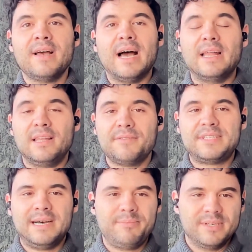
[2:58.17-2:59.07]
I love
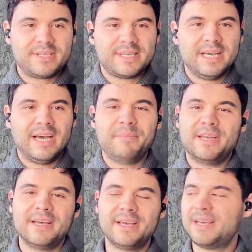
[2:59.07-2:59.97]
tapas. I
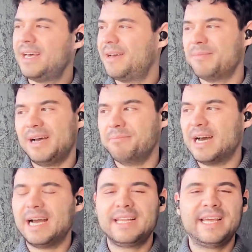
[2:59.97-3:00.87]
mean, I'm
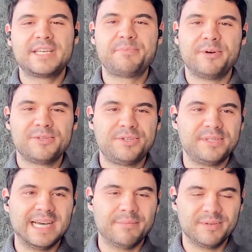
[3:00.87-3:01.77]
highly exposed to
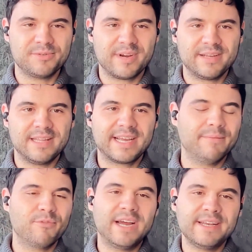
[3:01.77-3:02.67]
tapas, right? Like,
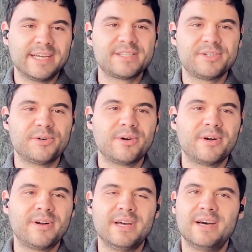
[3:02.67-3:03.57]
right next
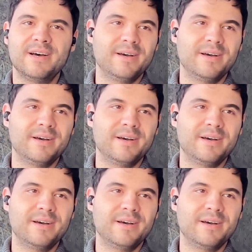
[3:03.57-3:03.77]
door.